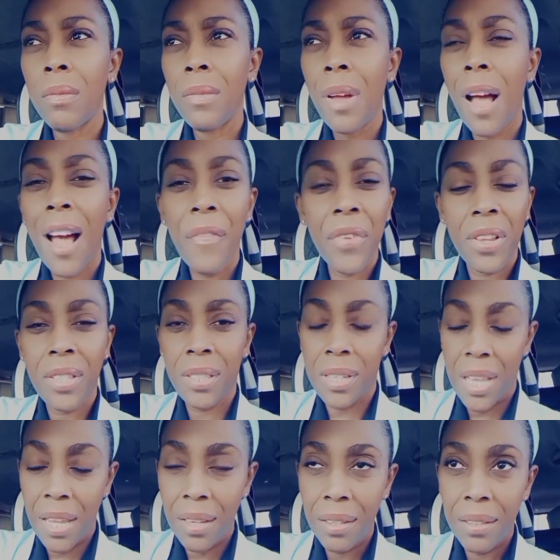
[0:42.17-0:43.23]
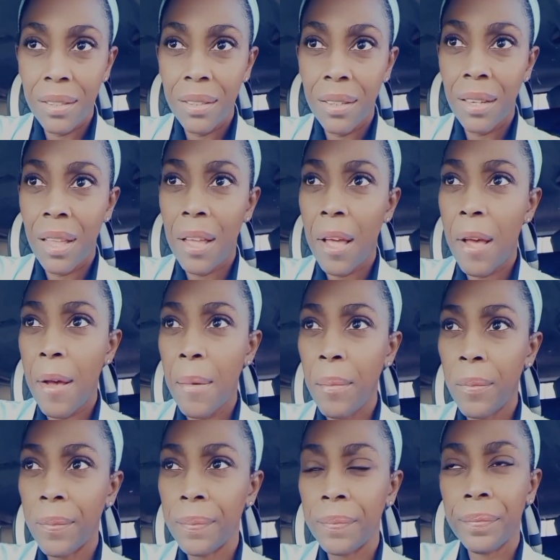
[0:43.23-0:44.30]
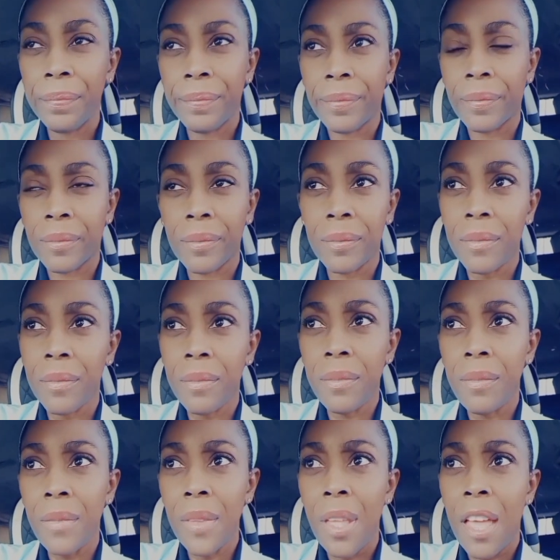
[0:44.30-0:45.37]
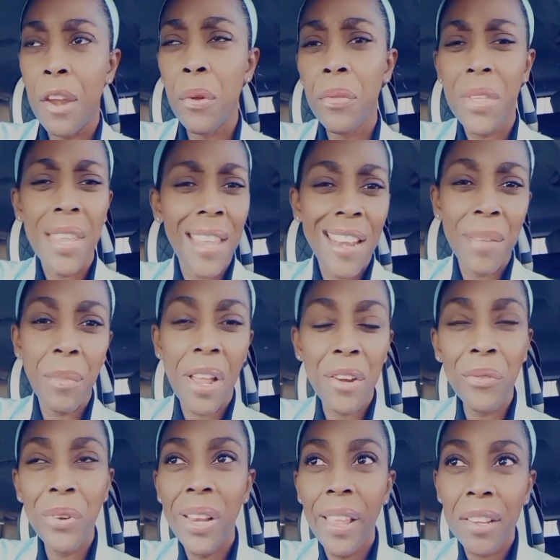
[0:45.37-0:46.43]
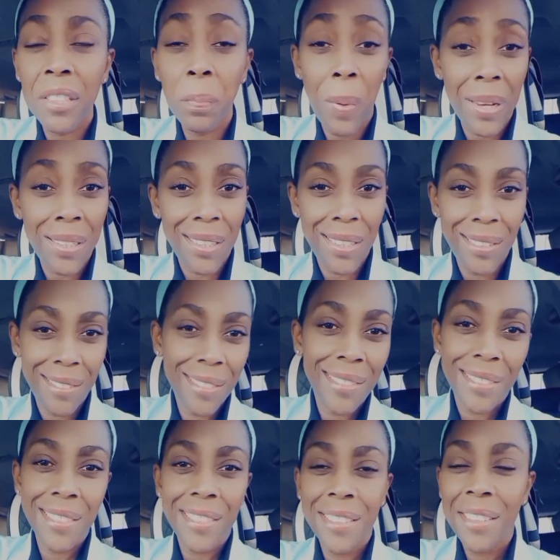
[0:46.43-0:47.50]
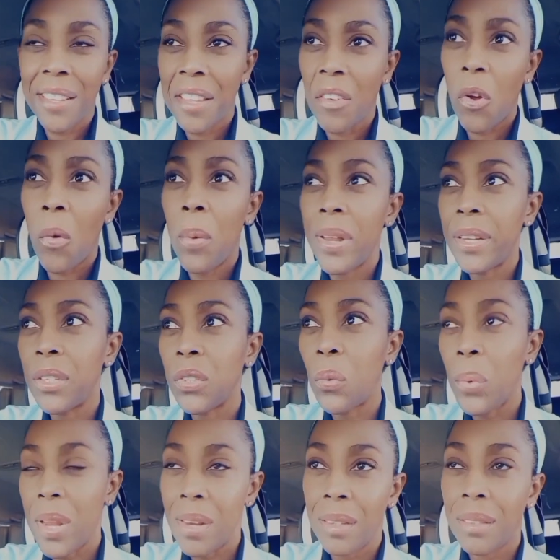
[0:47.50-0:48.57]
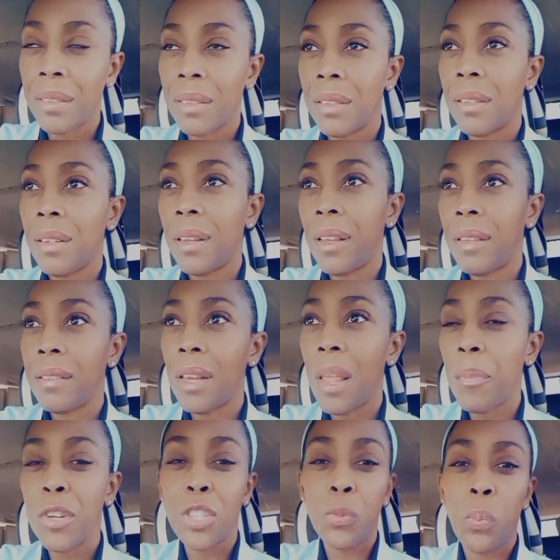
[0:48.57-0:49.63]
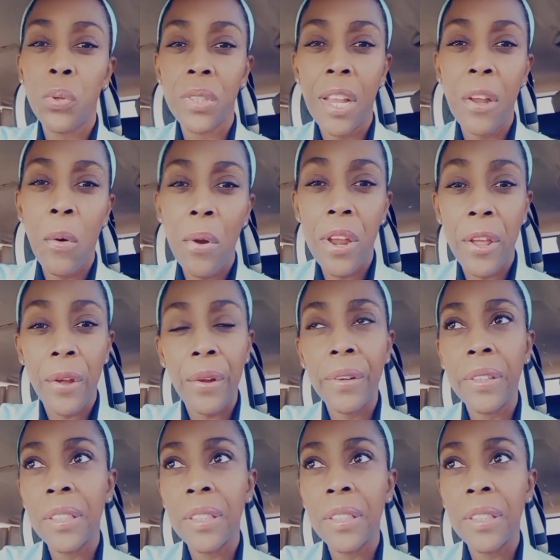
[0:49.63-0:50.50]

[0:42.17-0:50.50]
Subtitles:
obviously, I don't think anybody really expected Oberlin to win. So let me just put that out there.